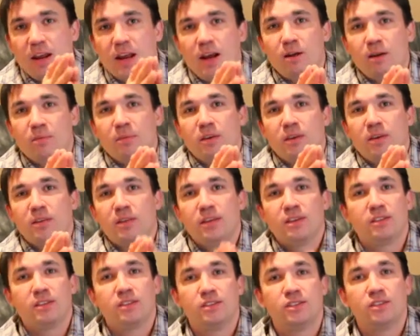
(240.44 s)
helped.
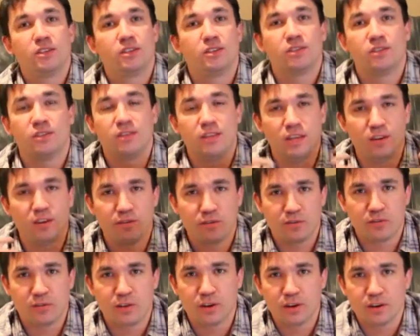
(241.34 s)
This is just the
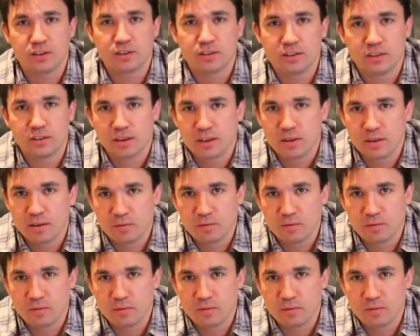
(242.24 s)
first